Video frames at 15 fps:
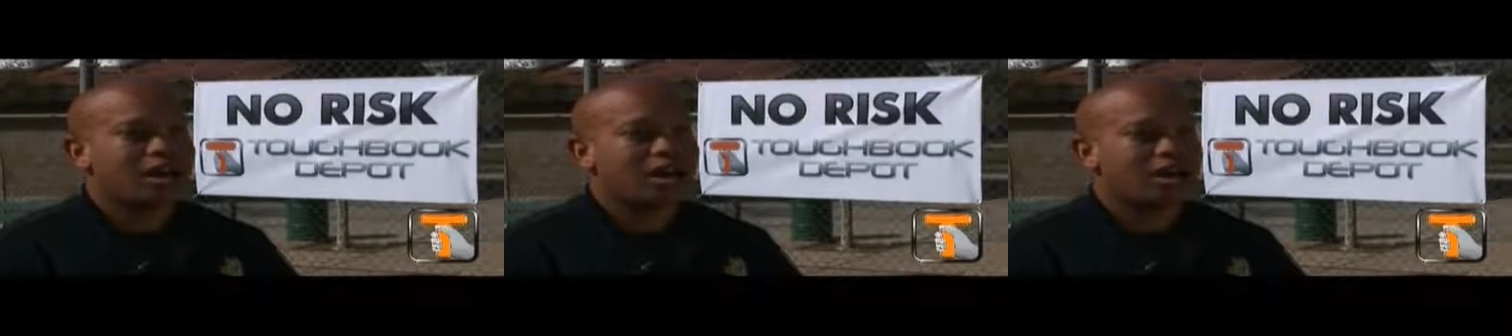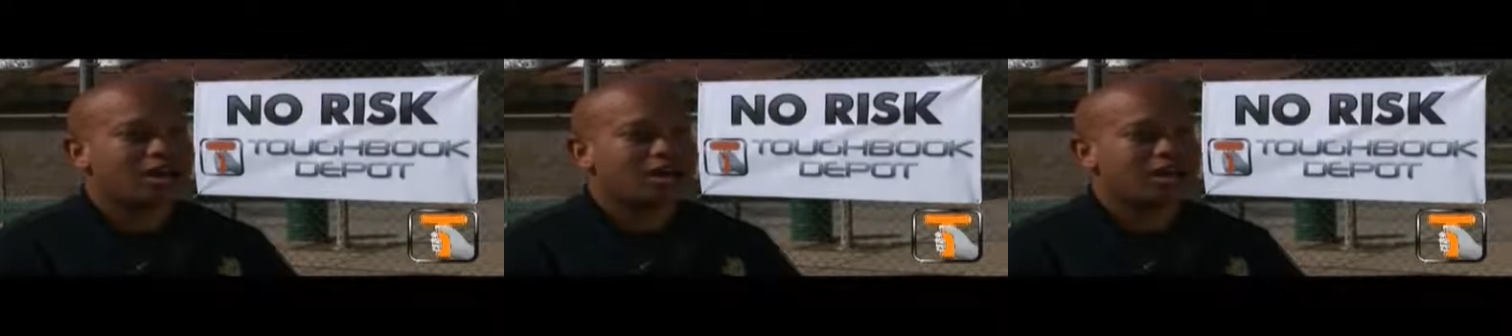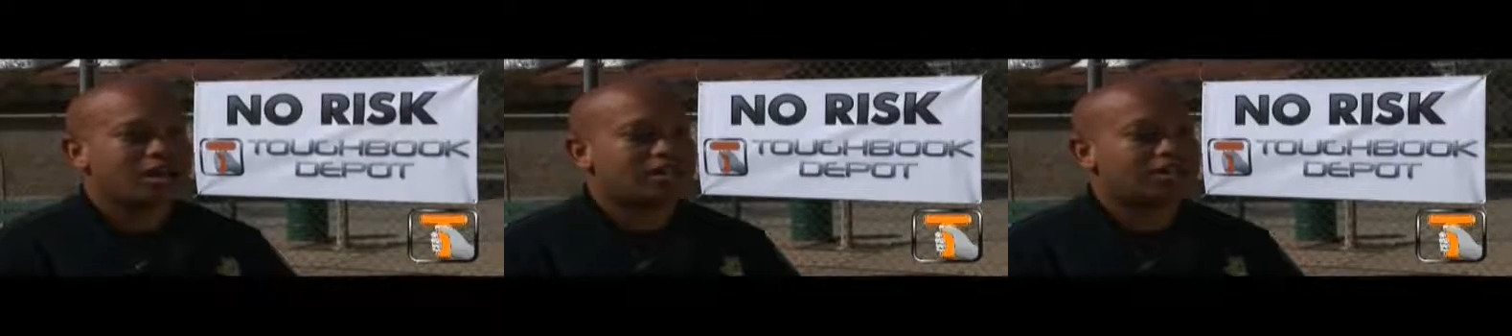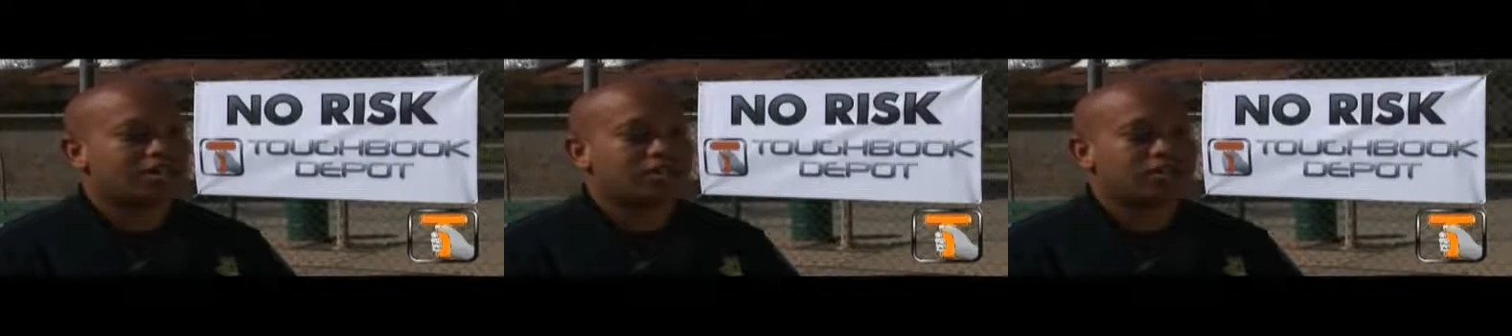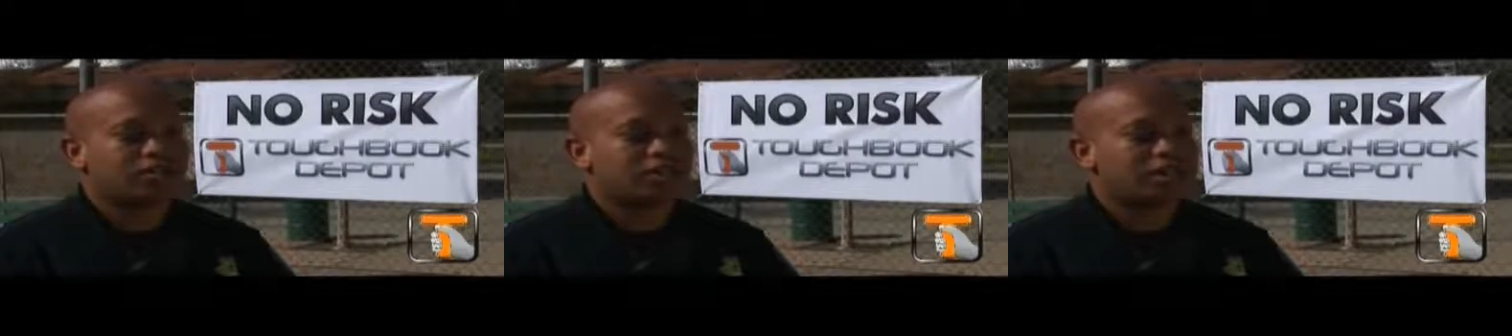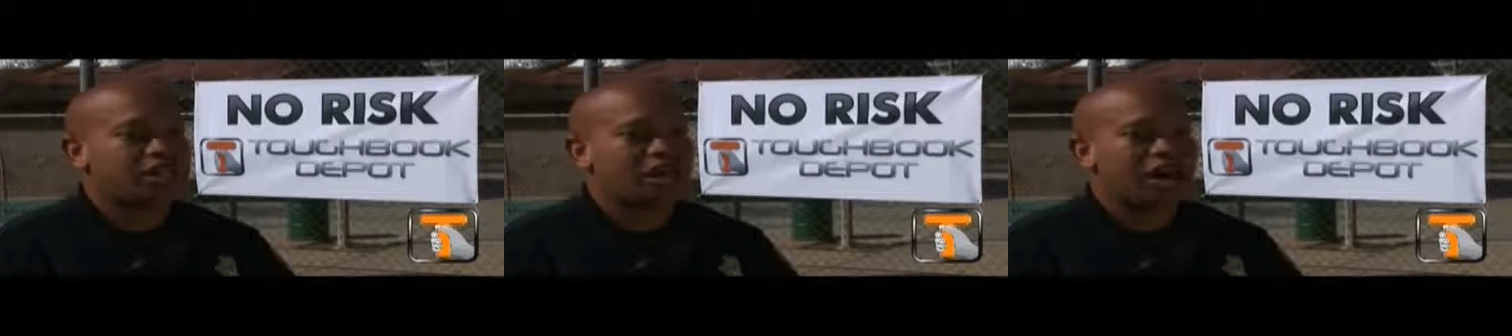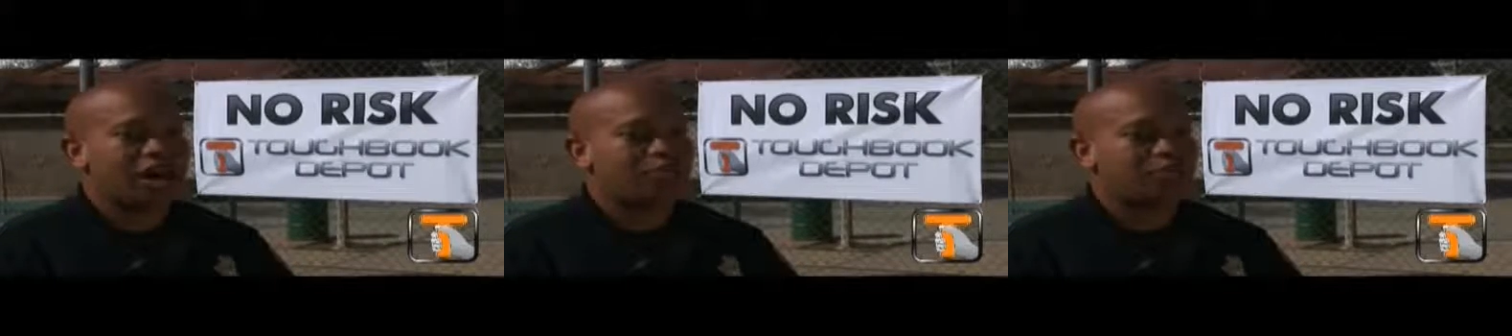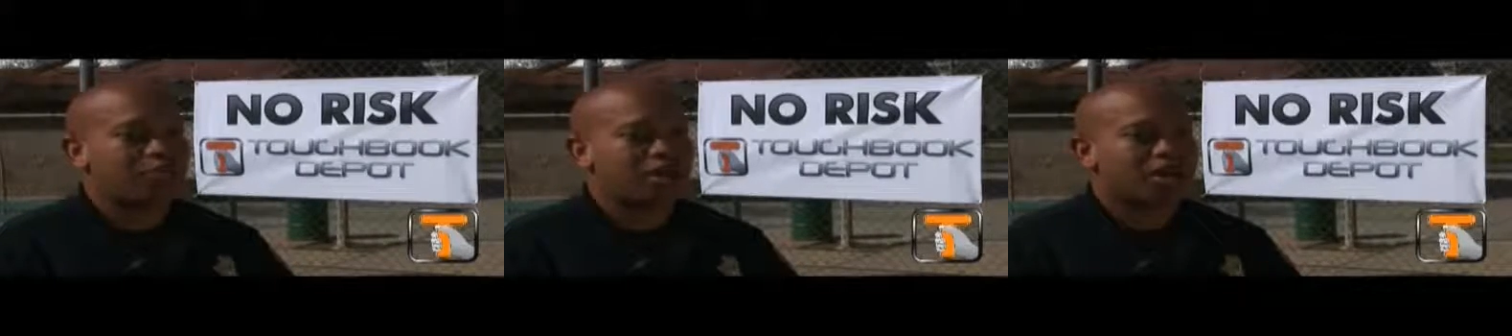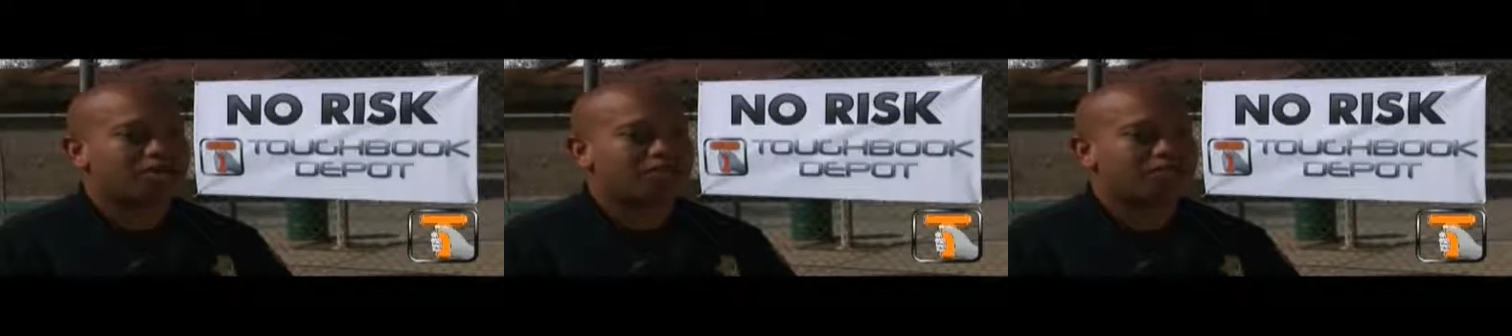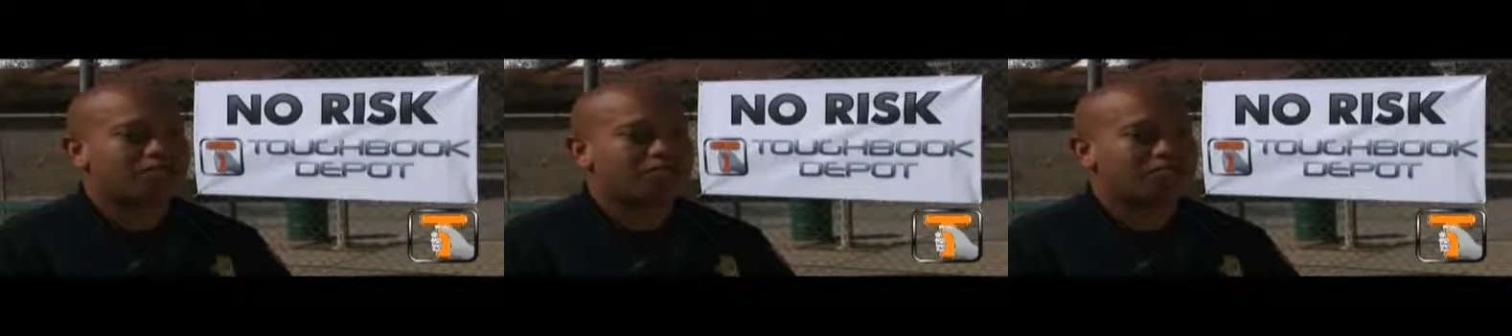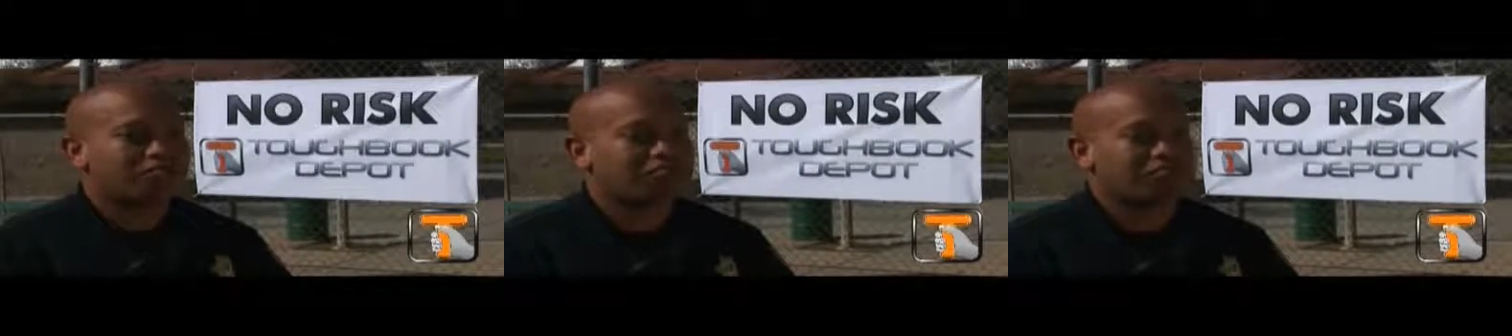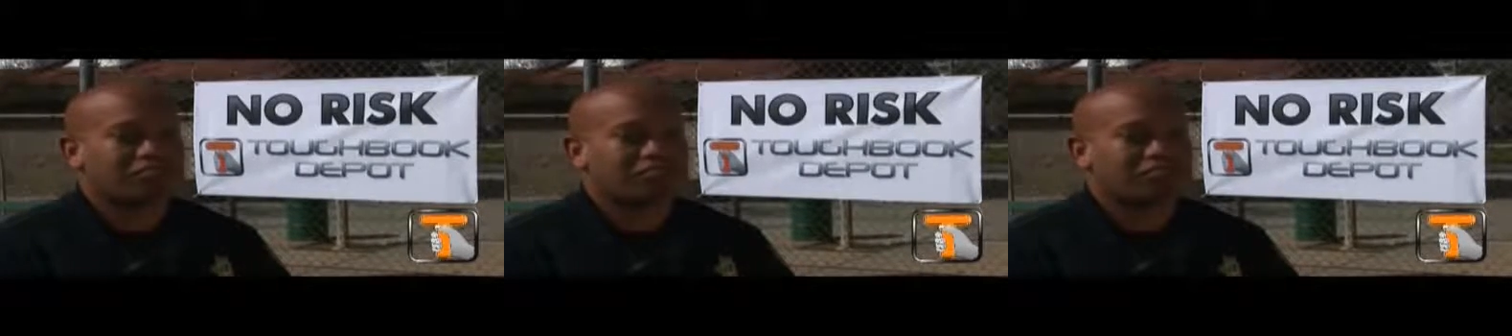Uh, it generally operates